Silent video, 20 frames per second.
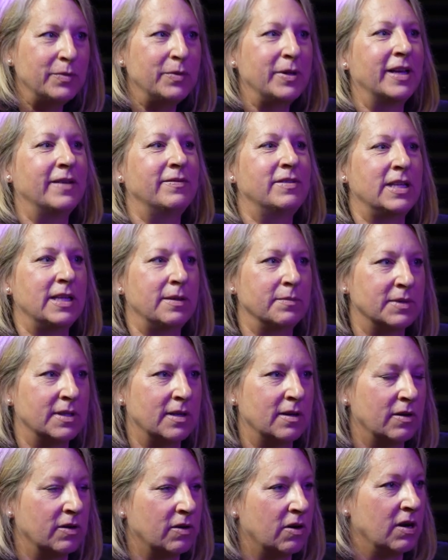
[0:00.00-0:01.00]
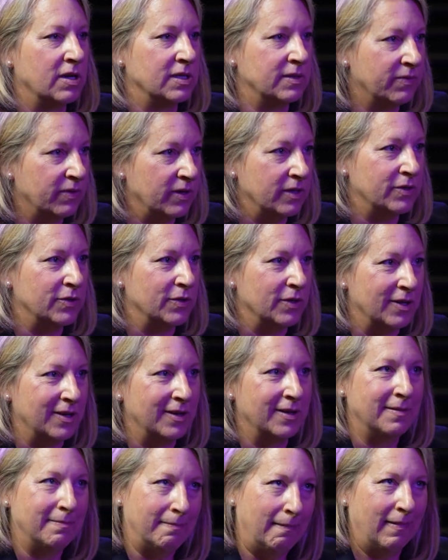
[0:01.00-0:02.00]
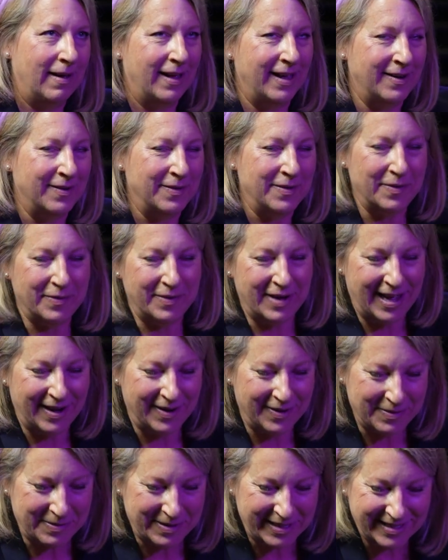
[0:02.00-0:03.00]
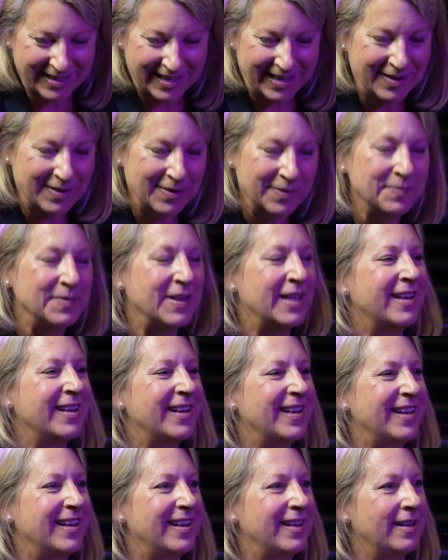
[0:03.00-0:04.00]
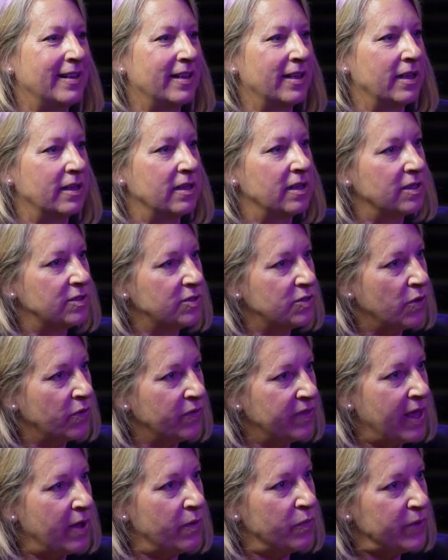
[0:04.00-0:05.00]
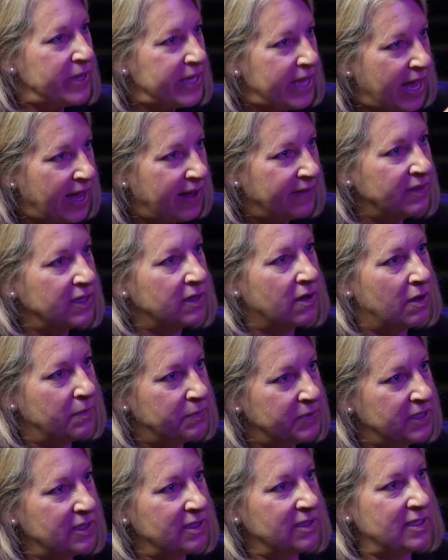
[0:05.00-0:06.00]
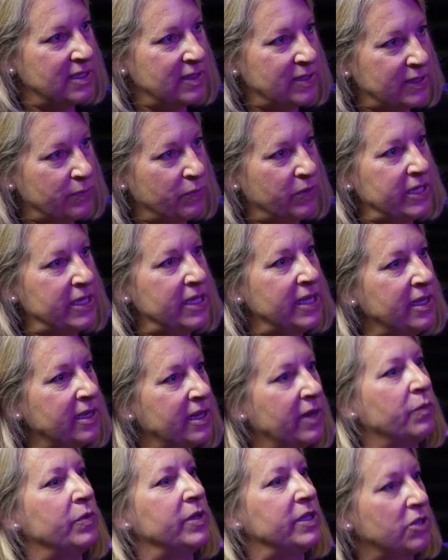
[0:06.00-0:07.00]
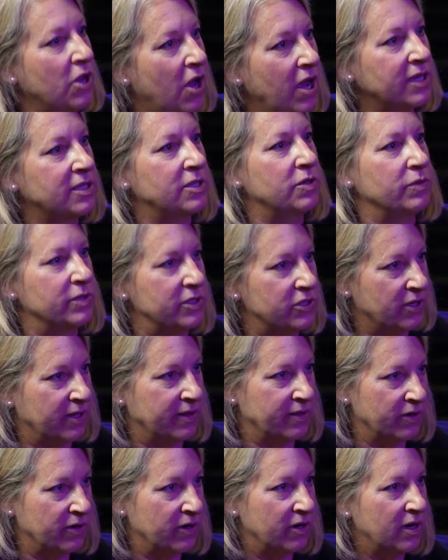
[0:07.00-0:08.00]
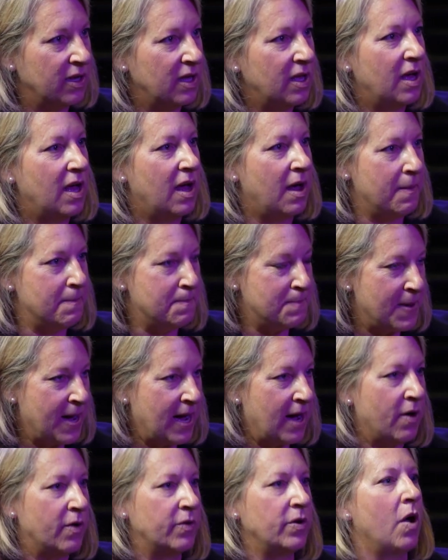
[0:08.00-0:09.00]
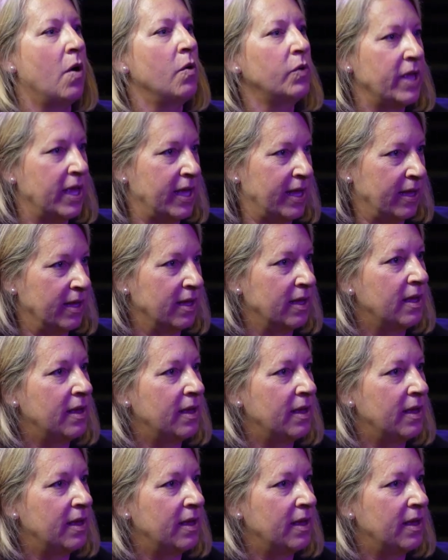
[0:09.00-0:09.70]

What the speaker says: we have teams that are cross-functional. I don't know, not always, I know. So that we have the competencies we need, and we talk to each other about, okay,